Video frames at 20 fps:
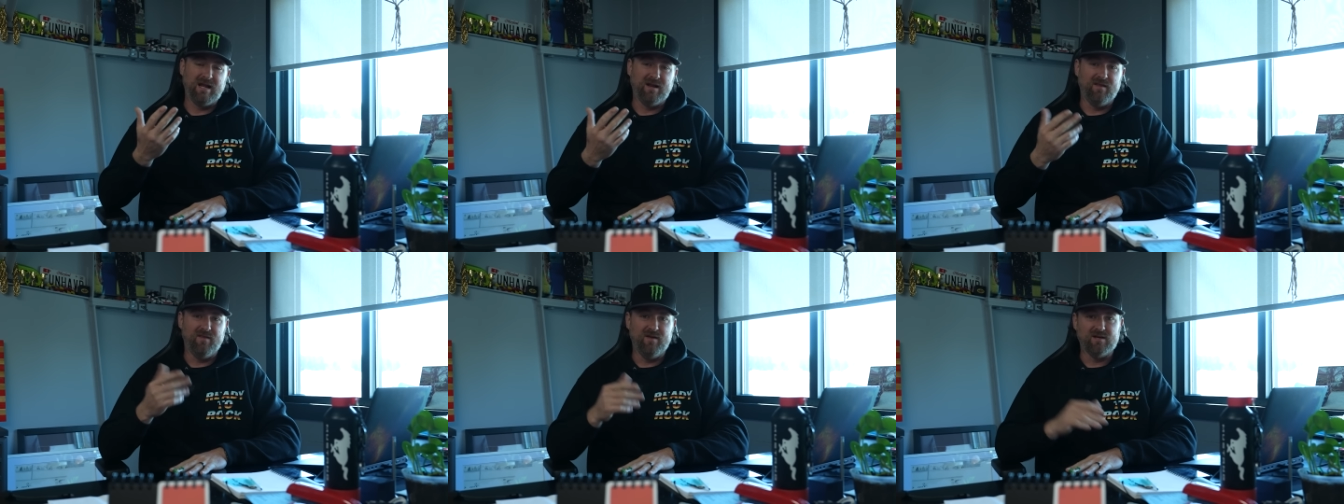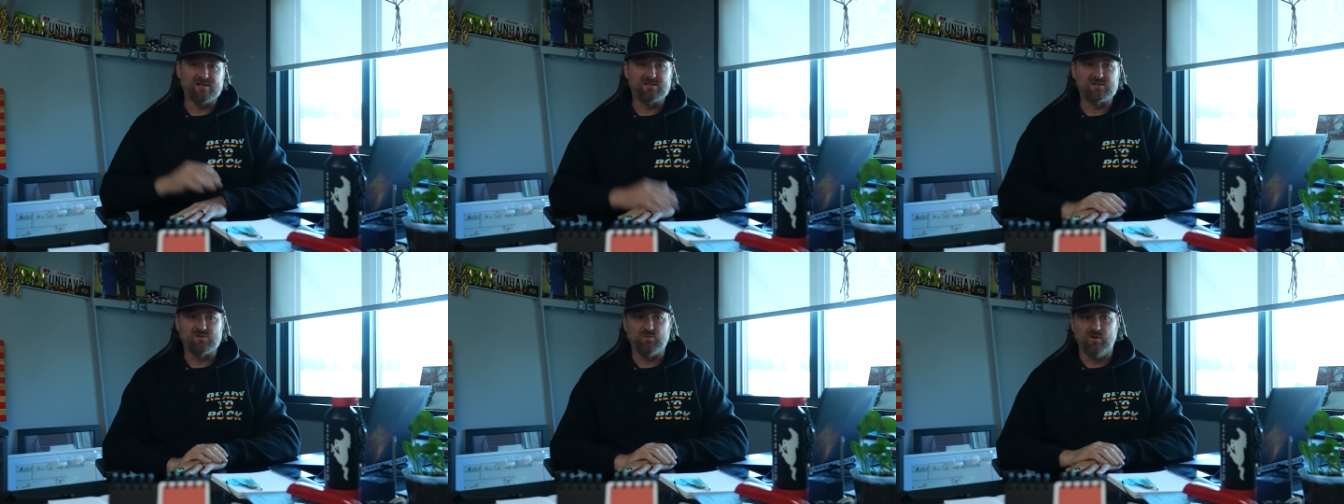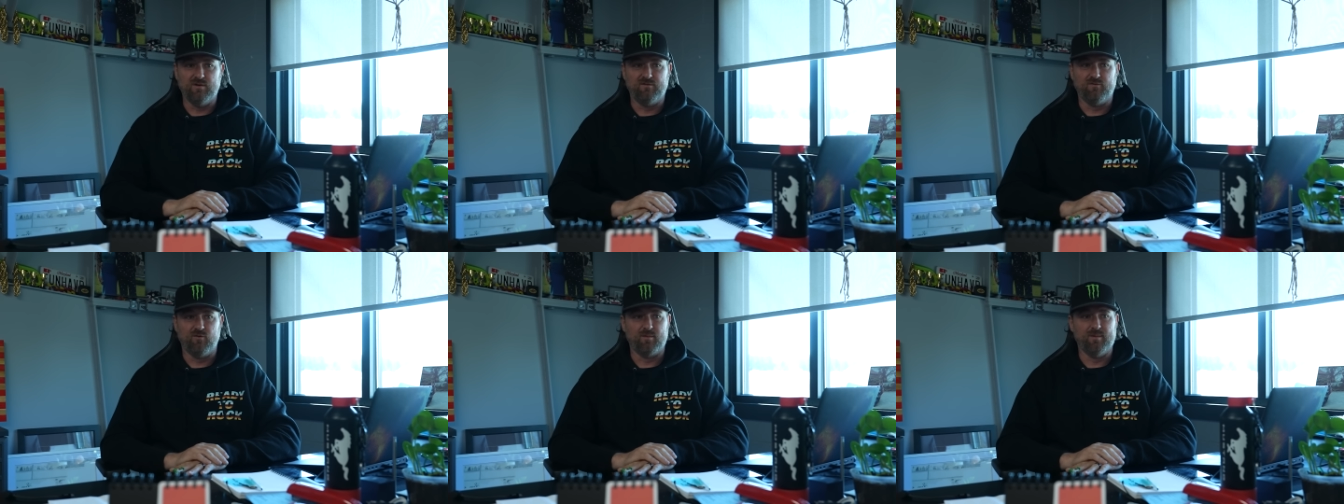end of this
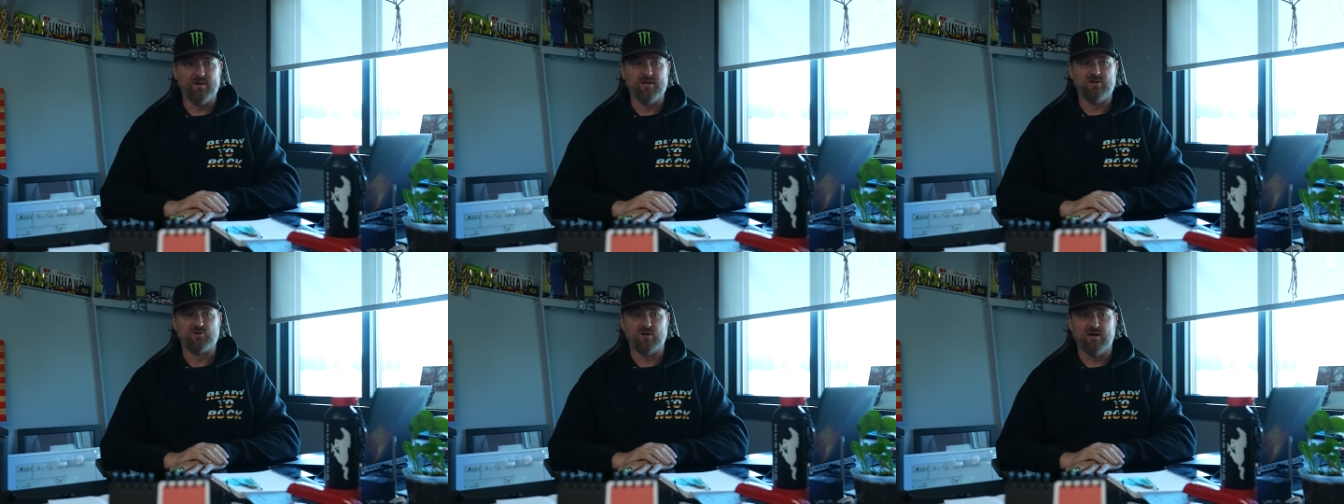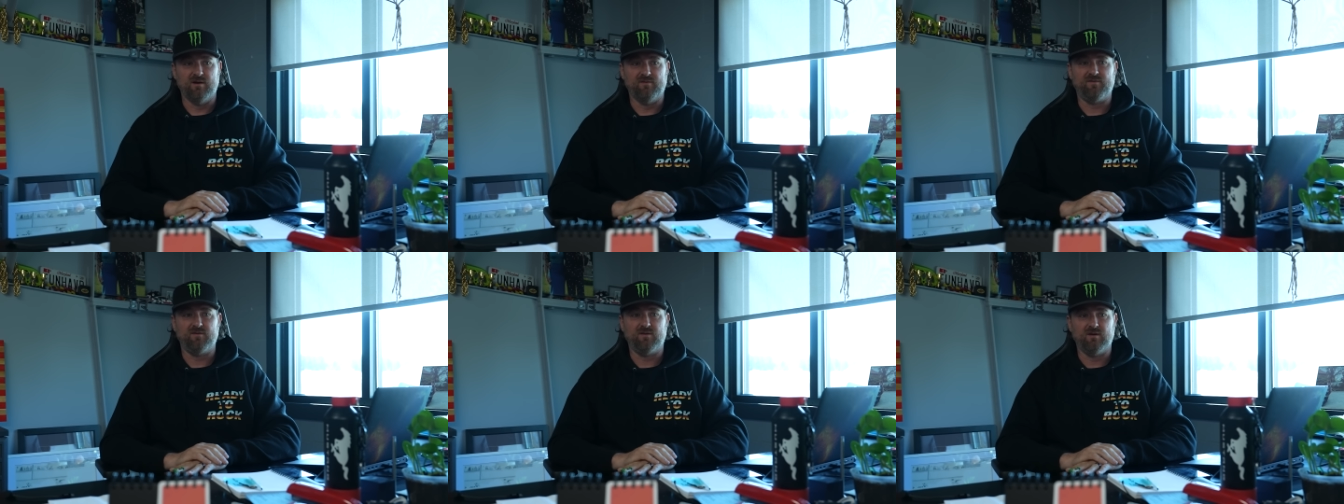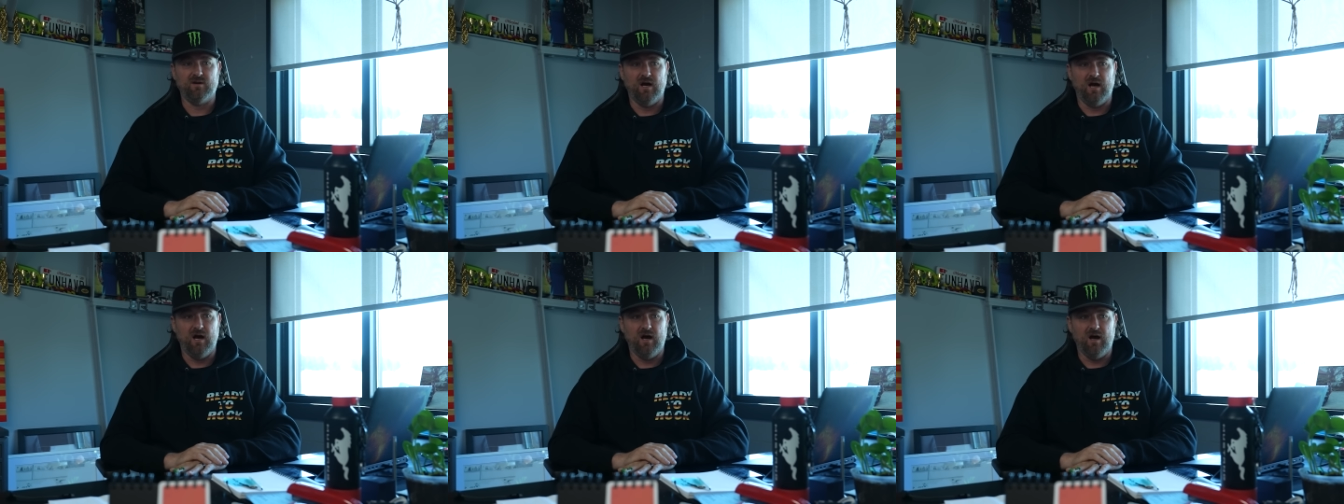with Formula
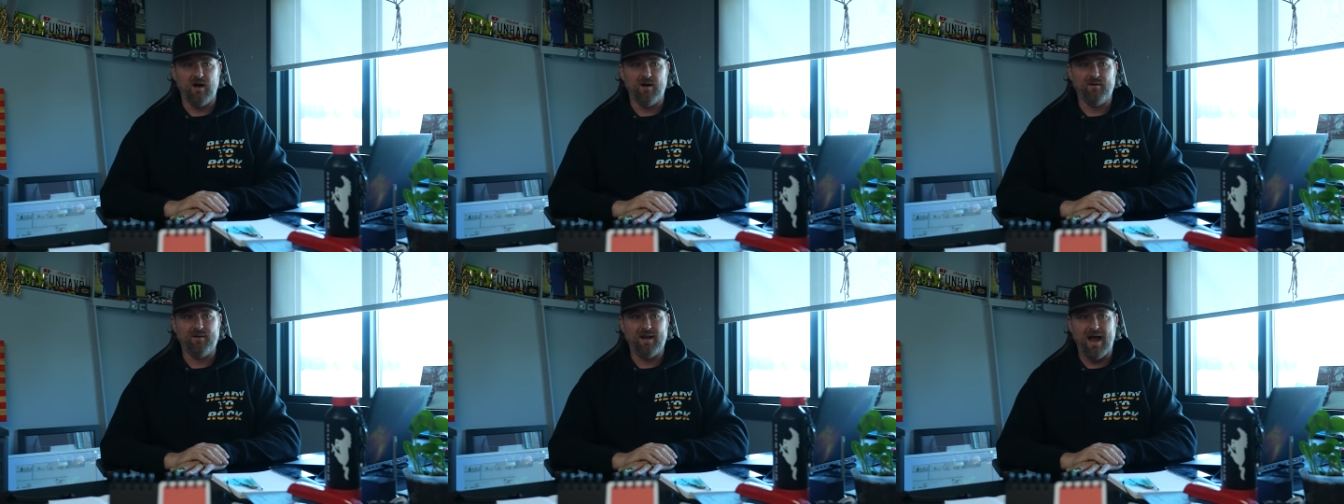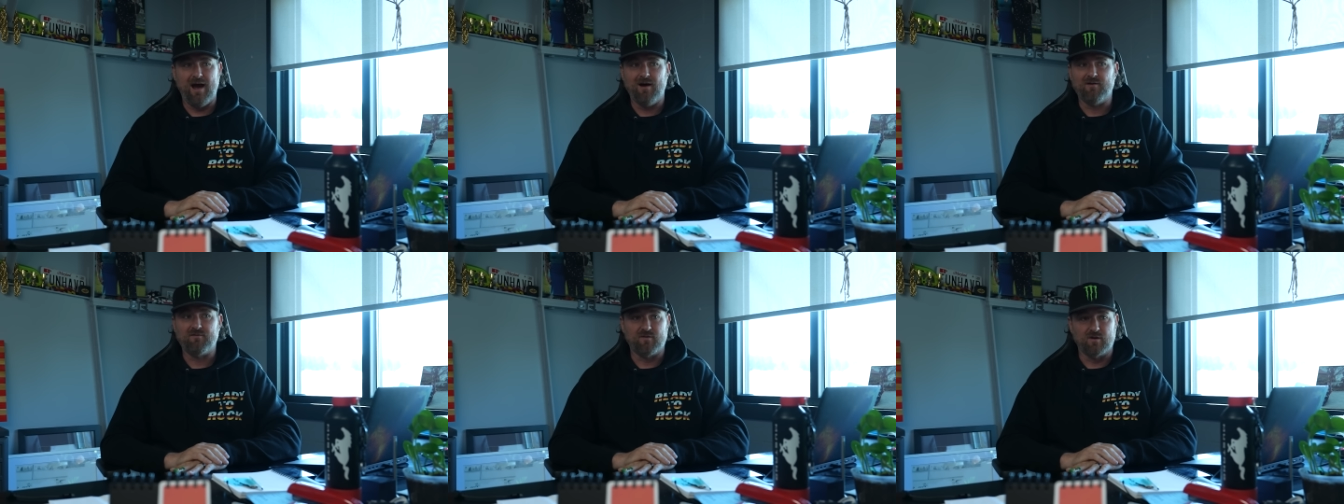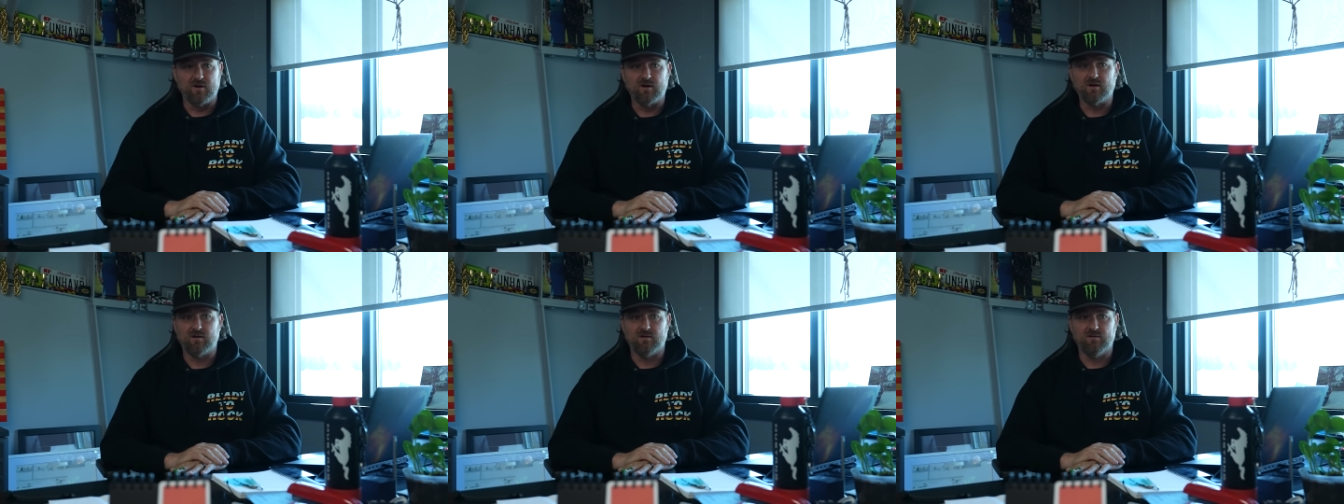Drift uh, now
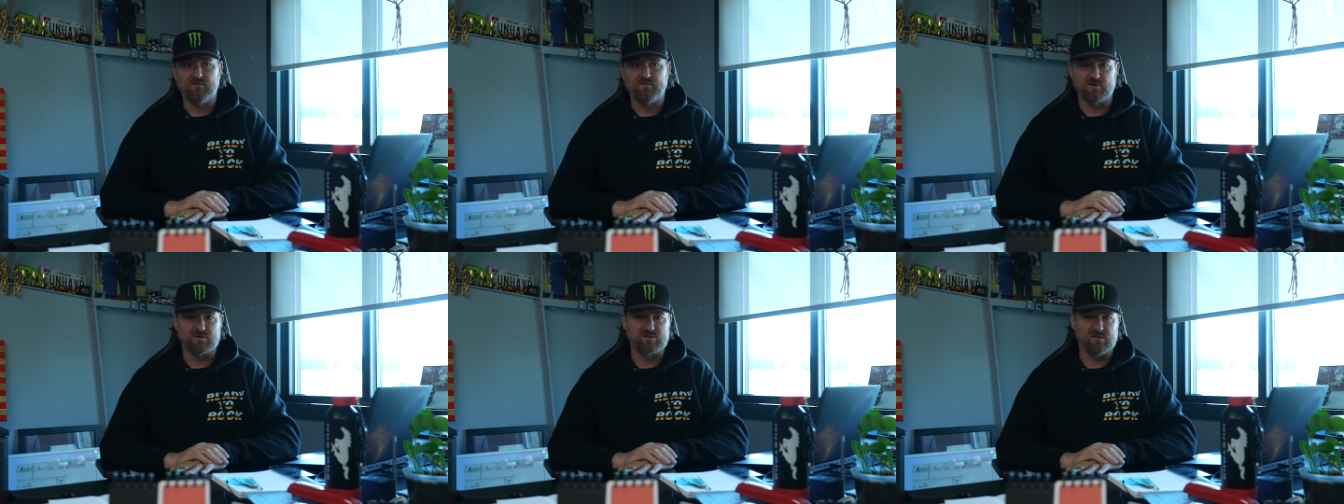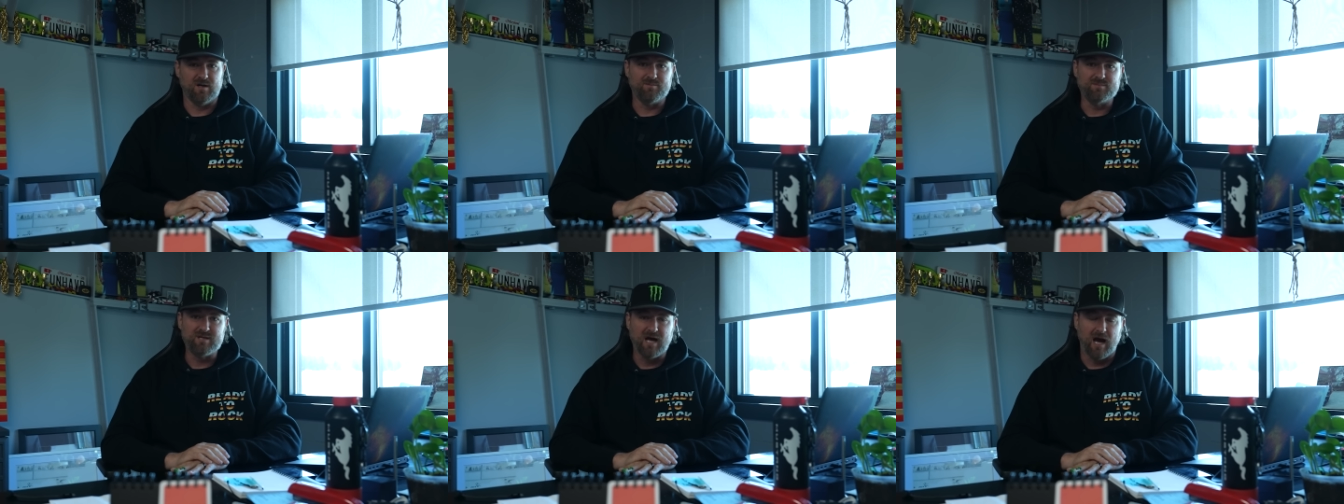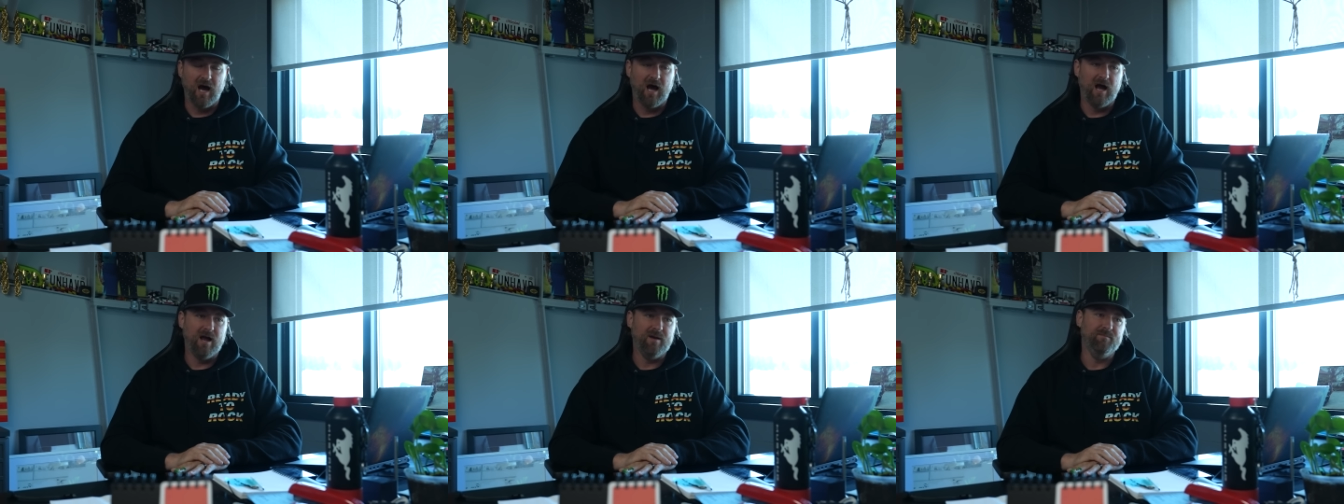for, for some
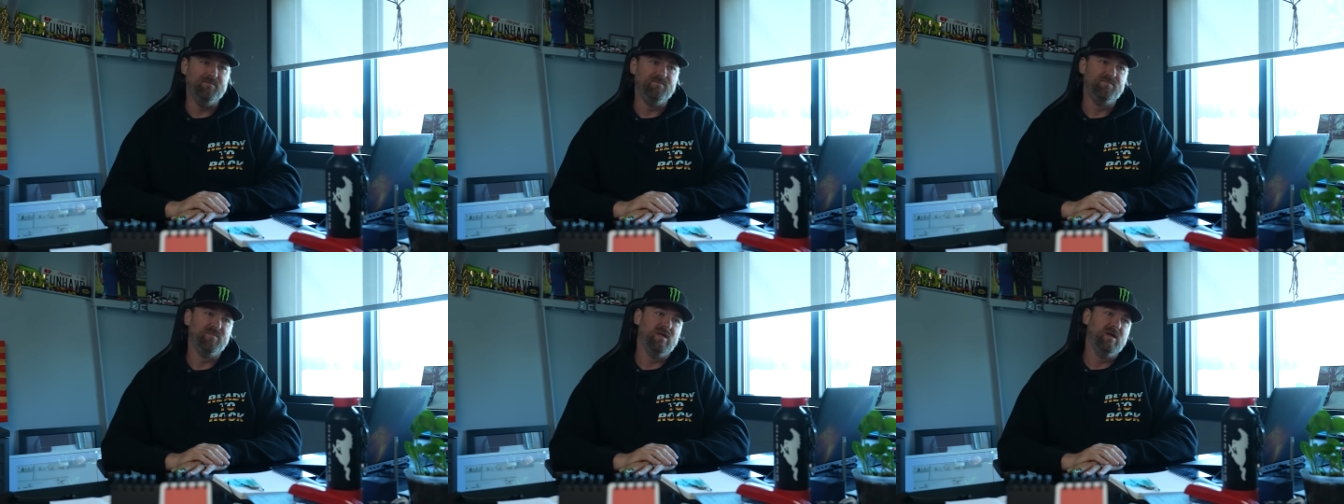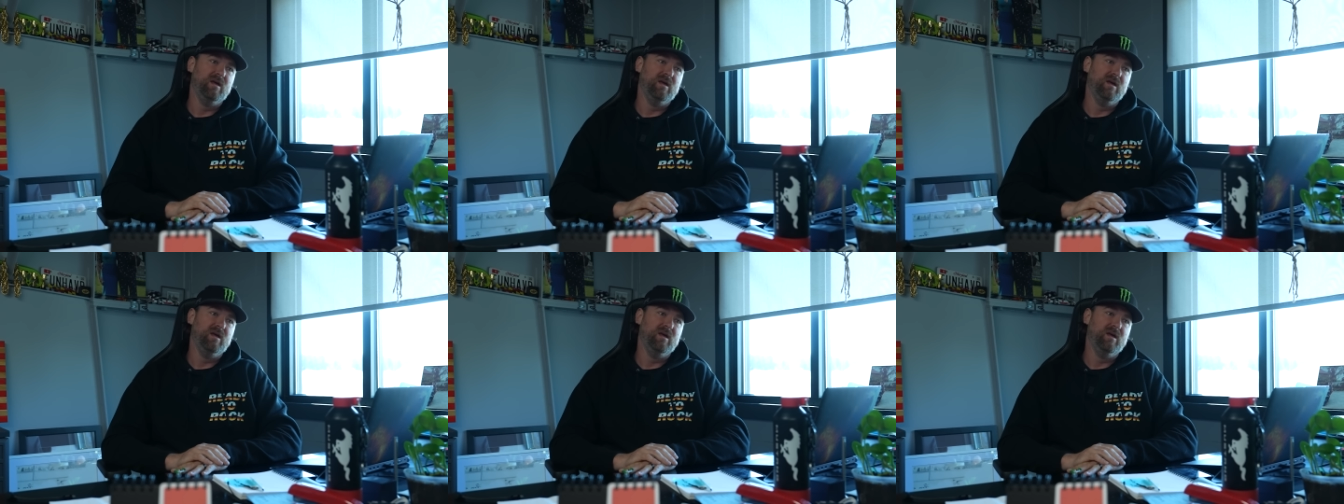time,